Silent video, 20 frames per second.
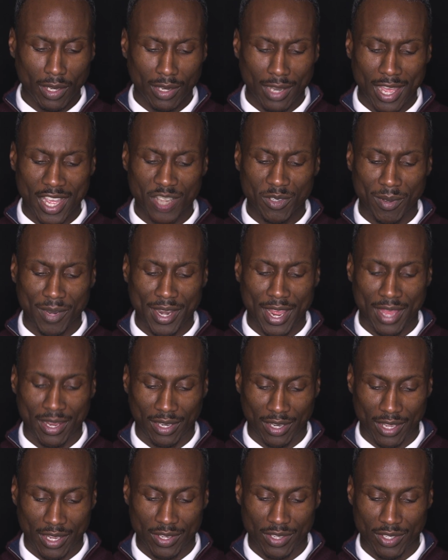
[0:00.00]
Last but
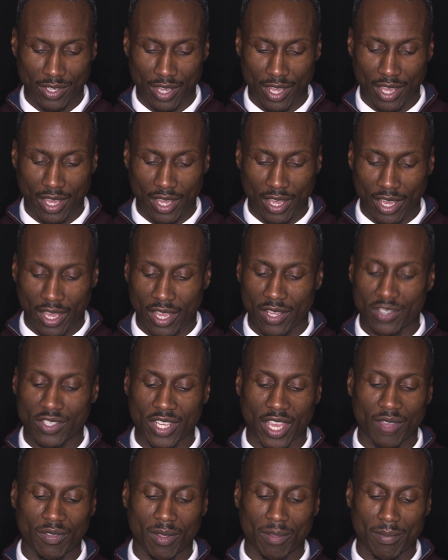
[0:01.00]
not least, and
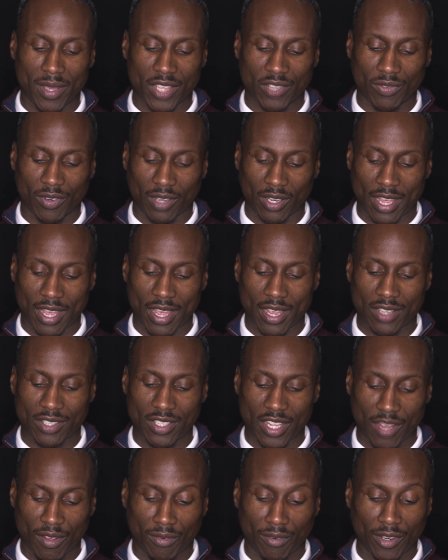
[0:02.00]
save the best for
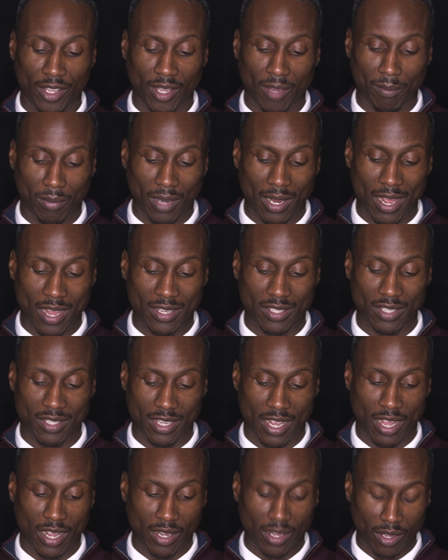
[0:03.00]
last, definitely applies
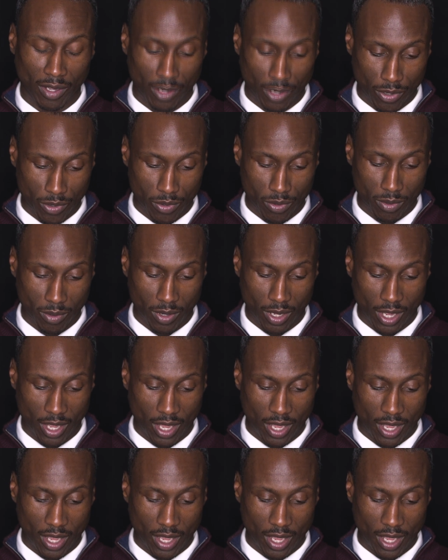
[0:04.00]
as I conclude.